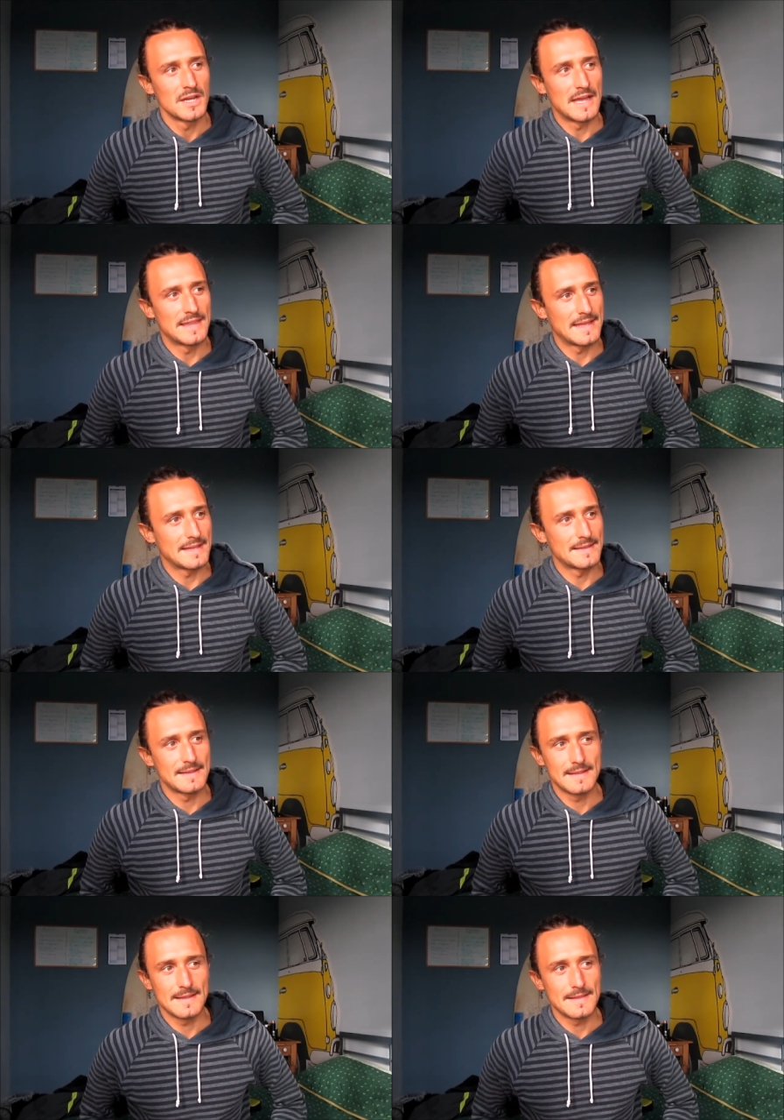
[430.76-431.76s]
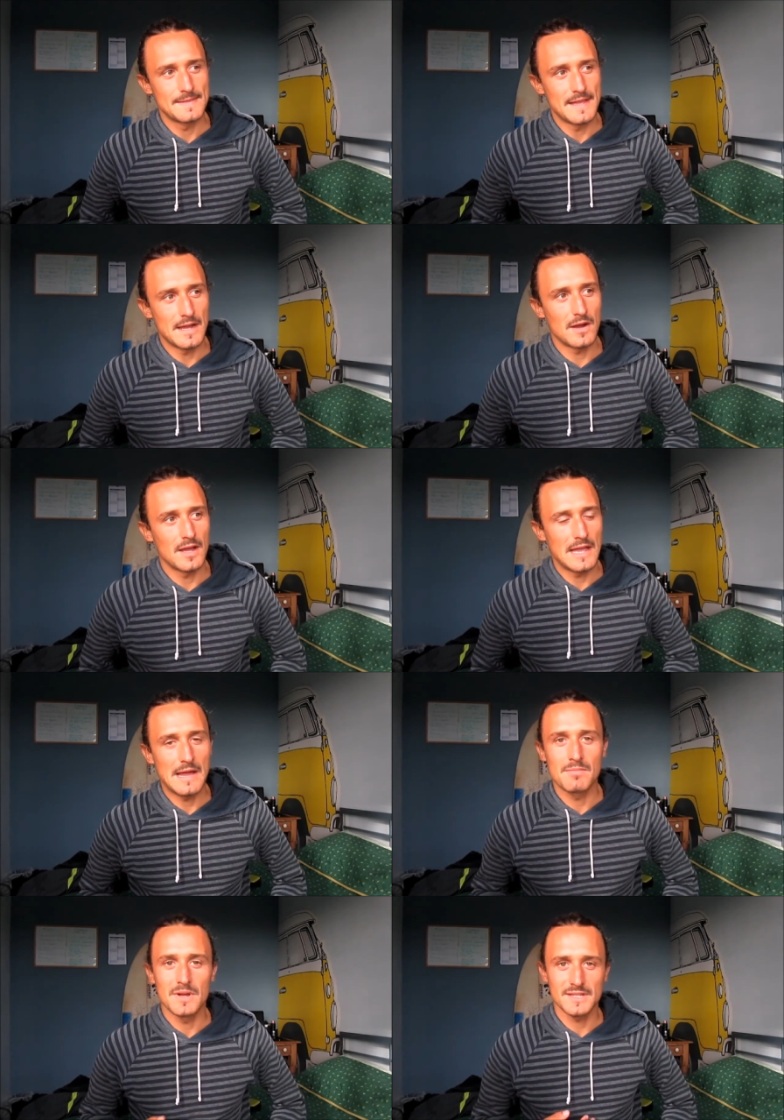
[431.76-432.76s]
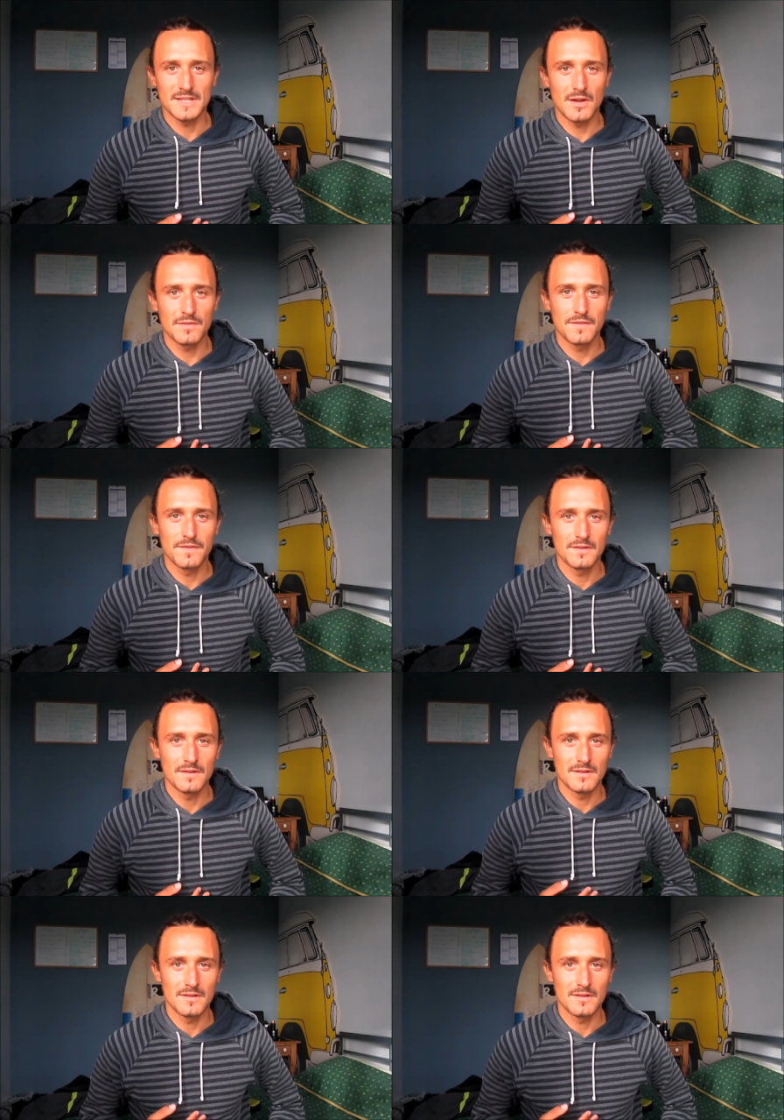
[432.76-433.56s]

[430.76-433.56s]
and then now I am myself,